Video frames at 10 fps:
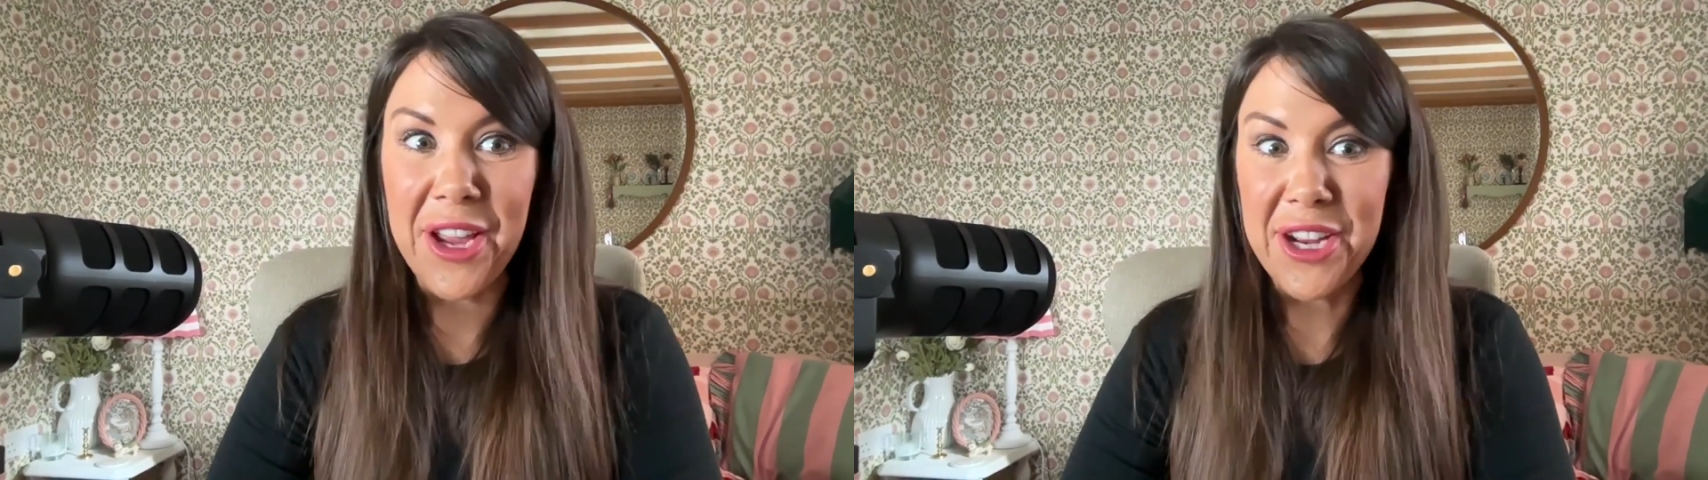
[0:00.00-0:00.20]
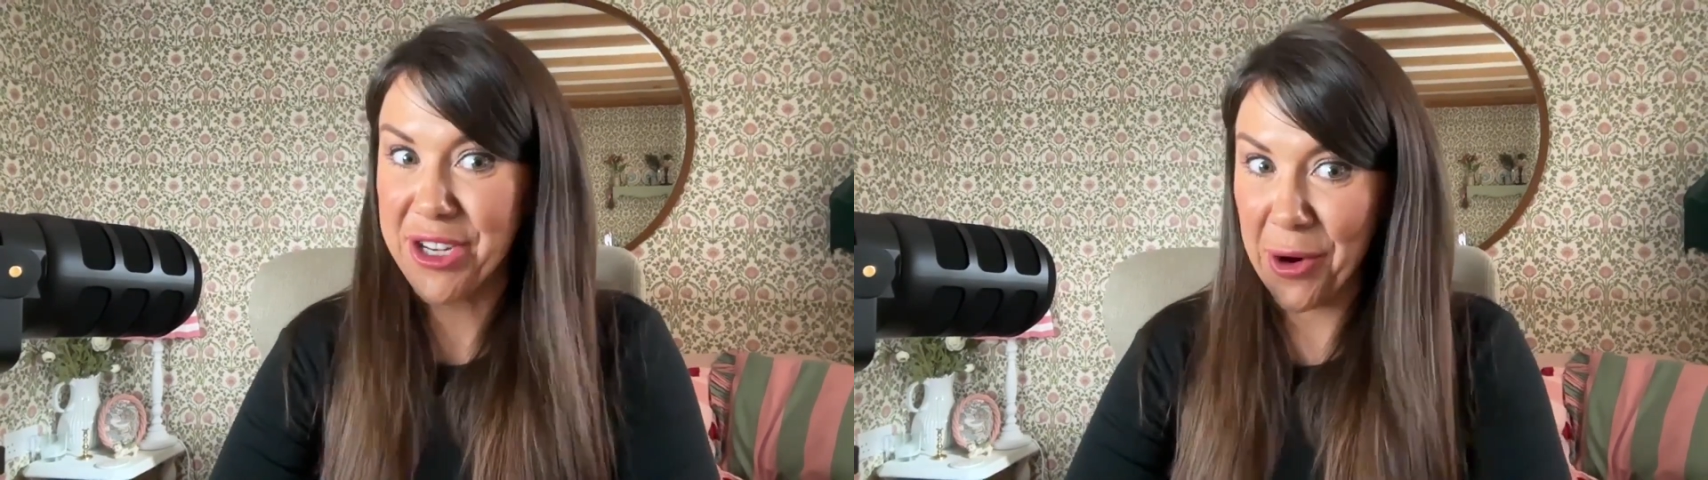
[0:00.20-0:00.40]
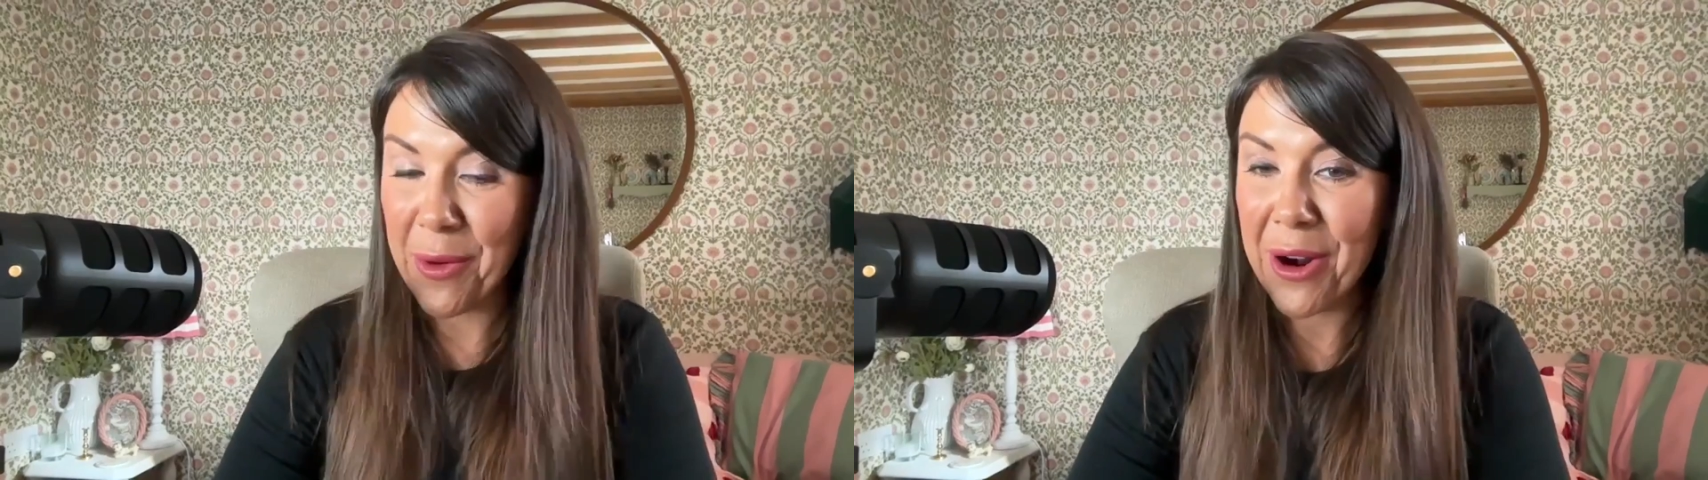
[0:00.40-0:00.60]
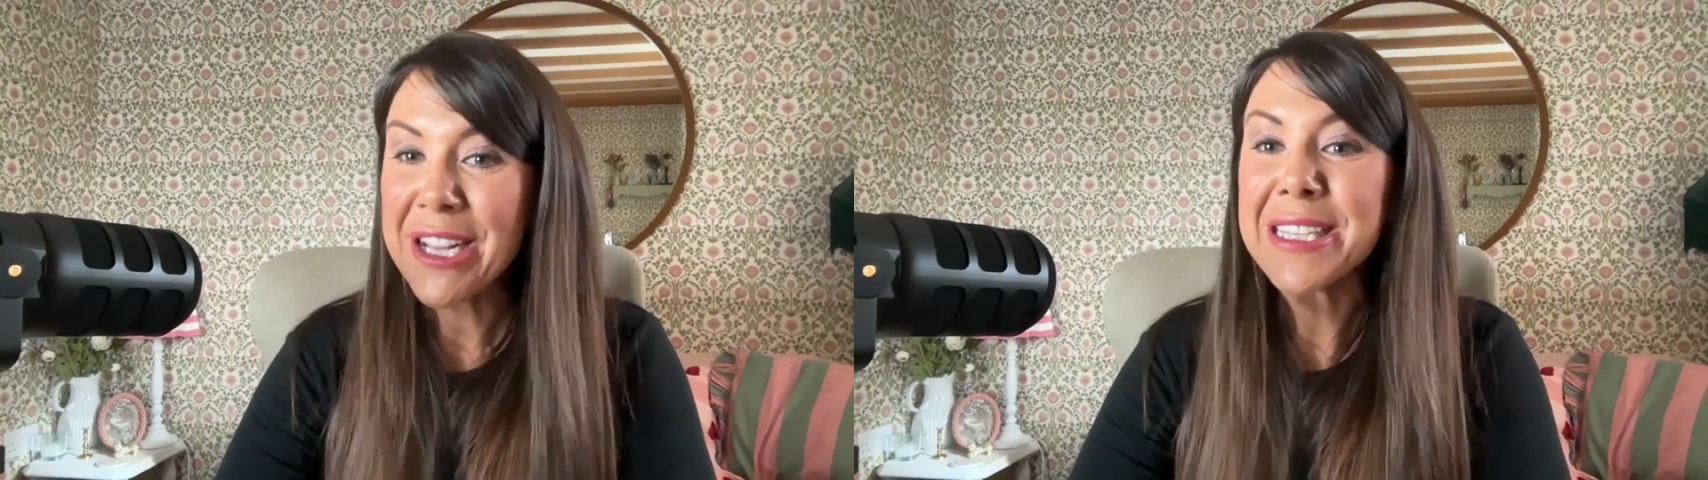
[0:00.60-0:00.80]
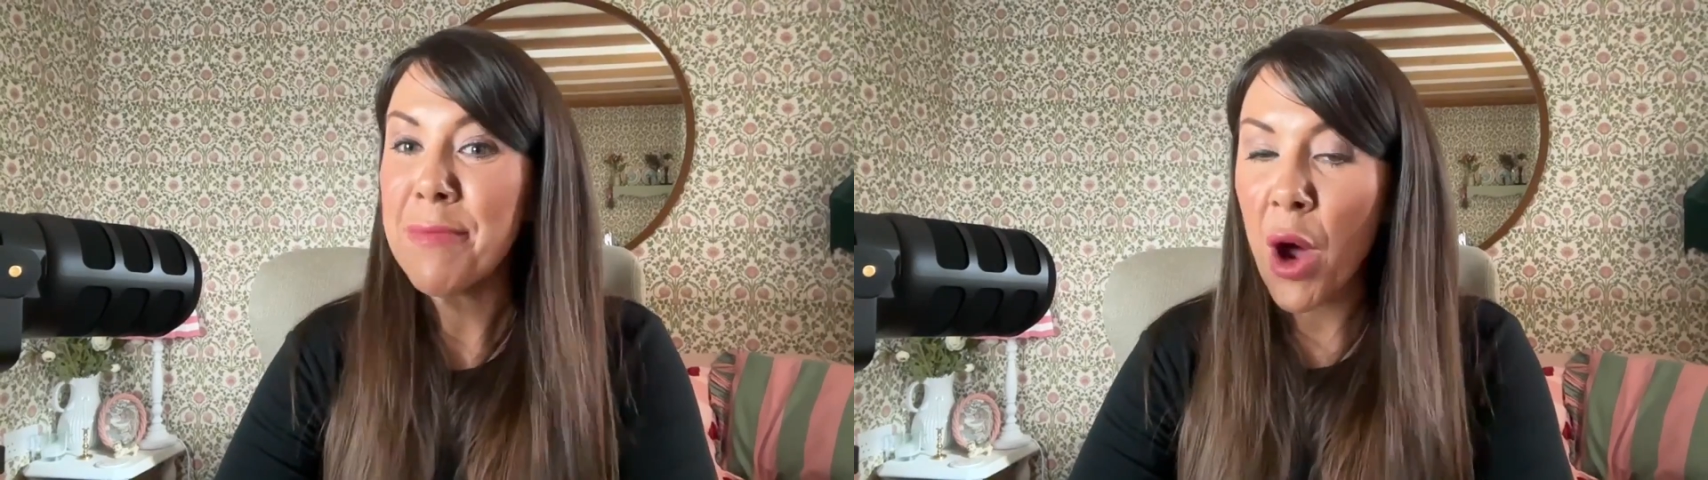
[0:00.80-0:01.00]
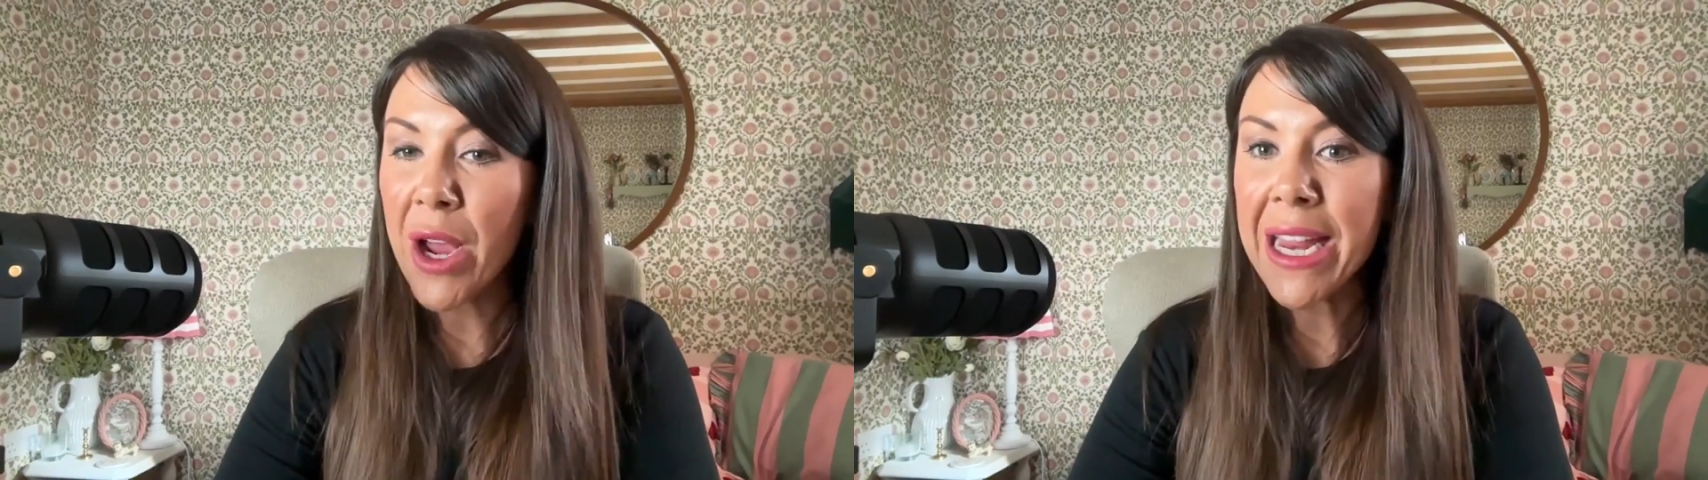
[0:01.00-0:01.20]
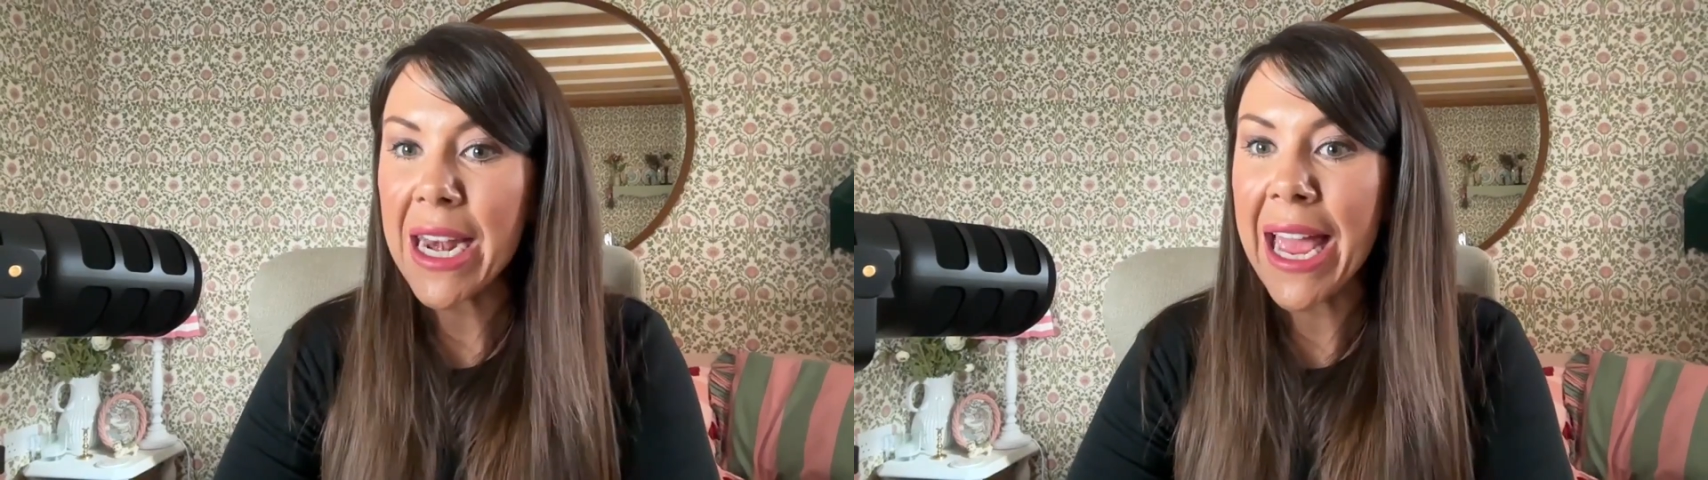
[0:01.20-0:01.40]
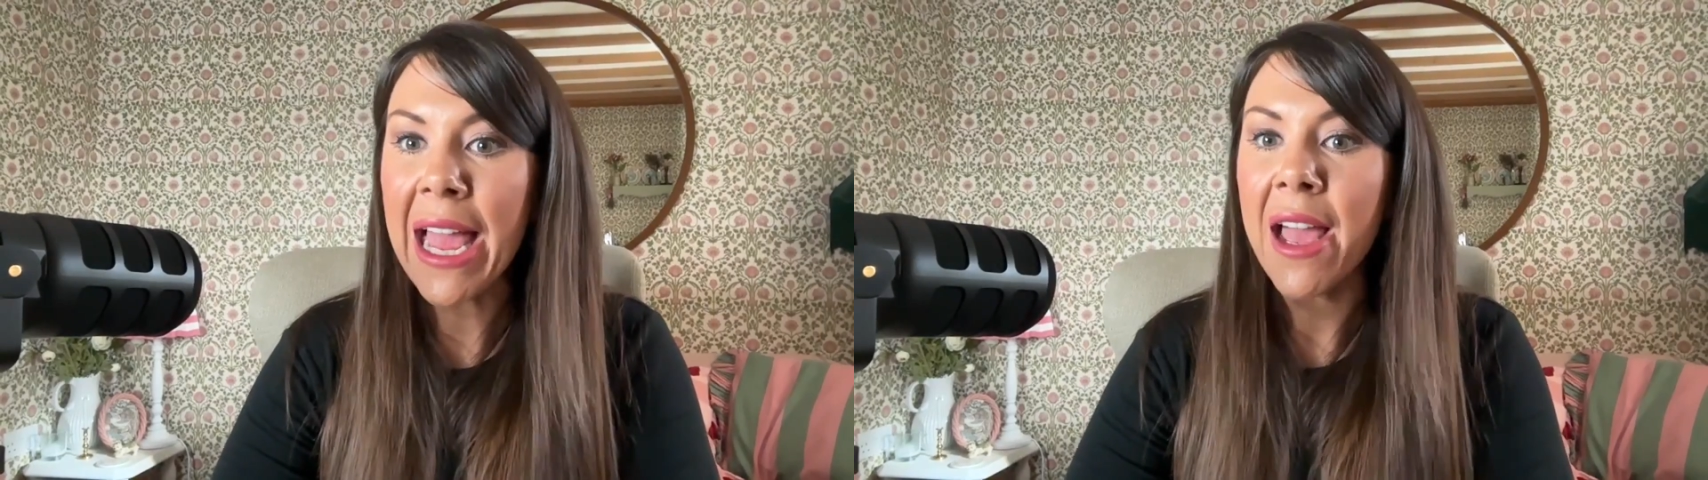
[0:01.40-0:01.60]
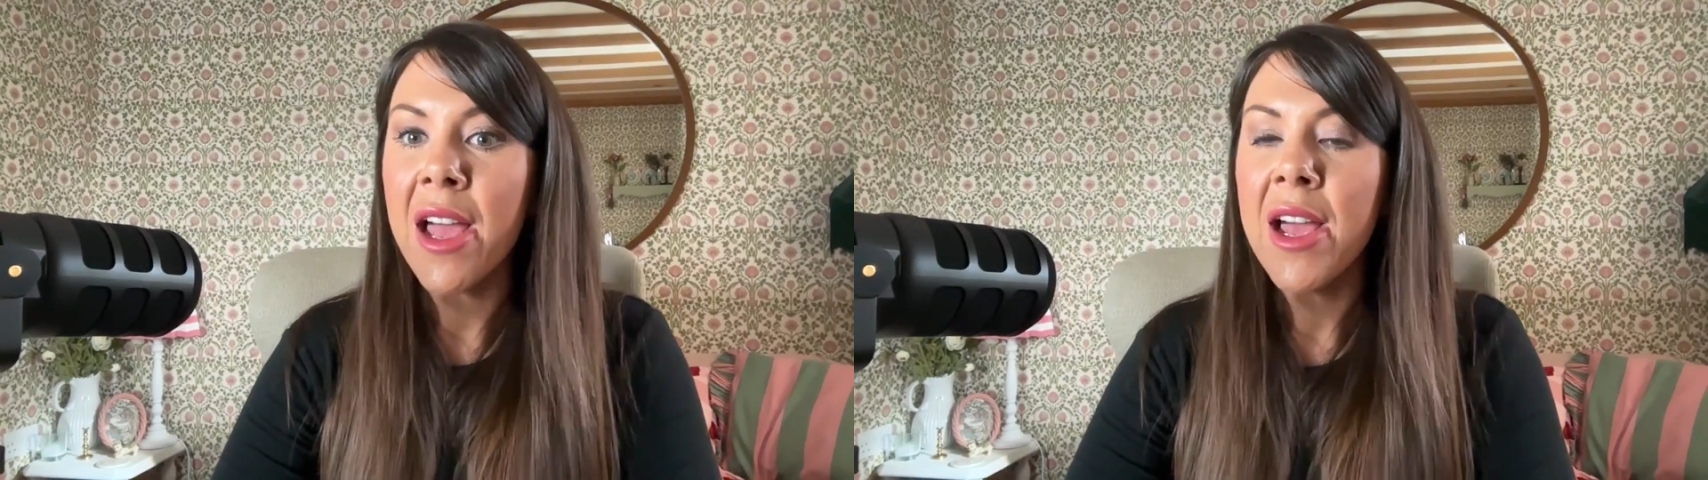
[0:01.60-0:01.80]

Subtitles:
You don't want to spoil it.